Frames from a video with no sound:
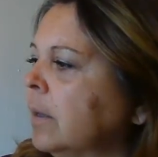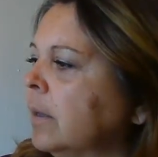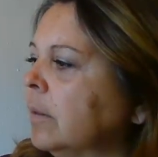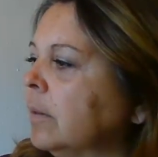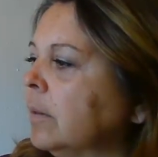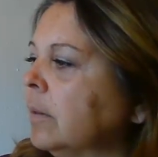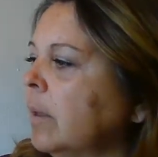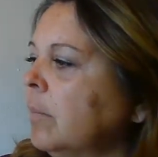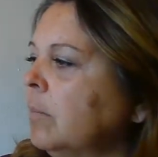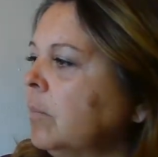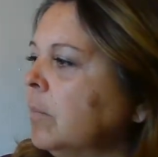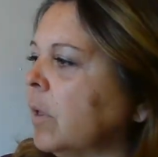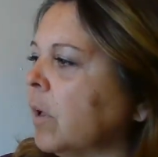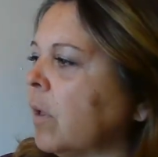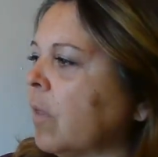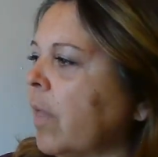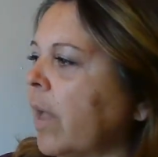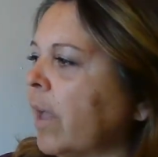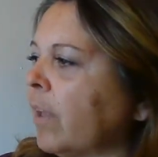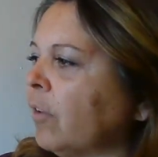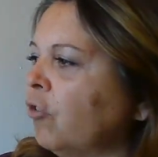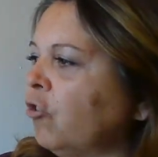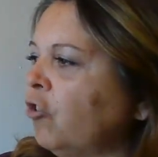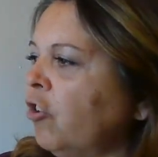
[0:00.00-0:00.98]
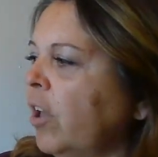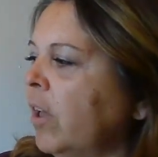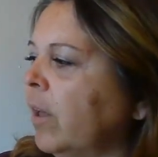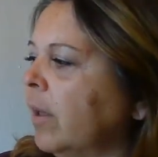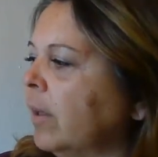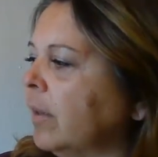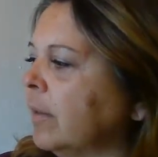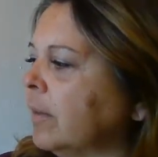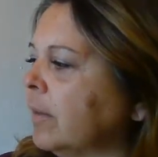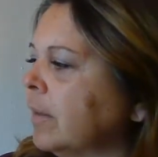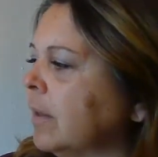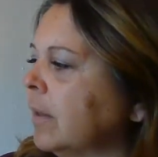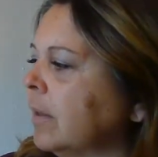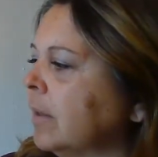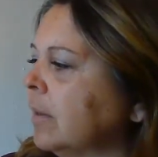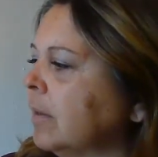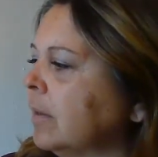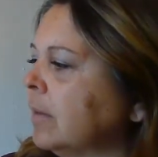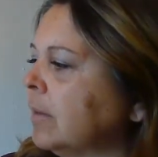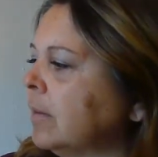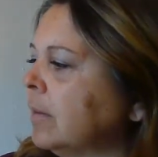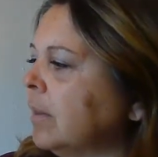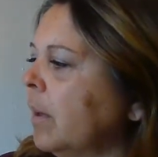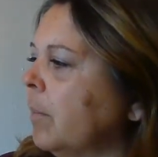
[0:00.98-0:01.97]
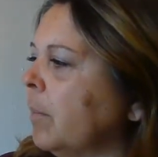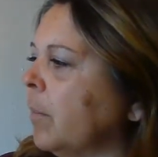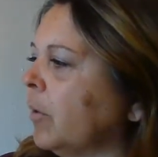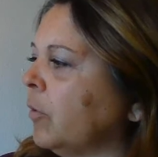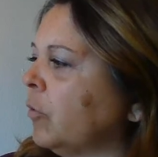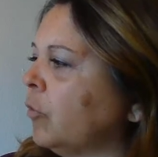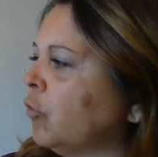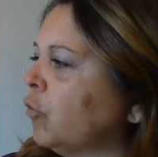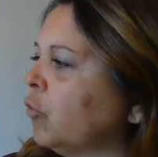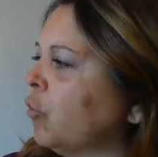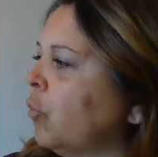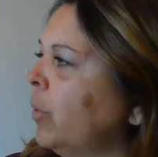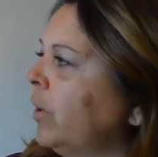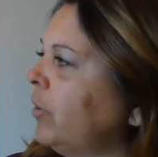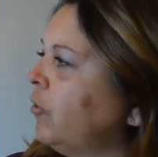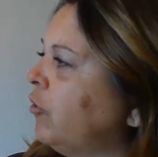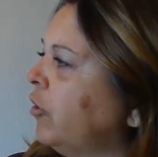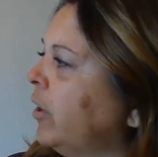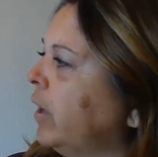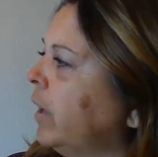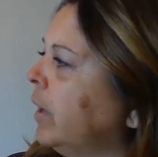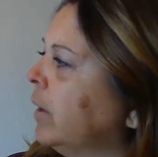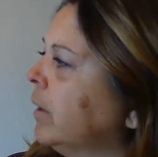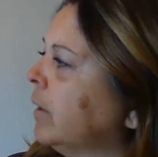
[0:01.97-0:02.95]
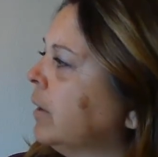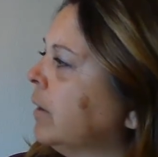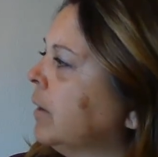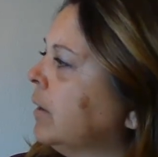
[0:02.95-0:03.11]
Some look like shells, some are squishy.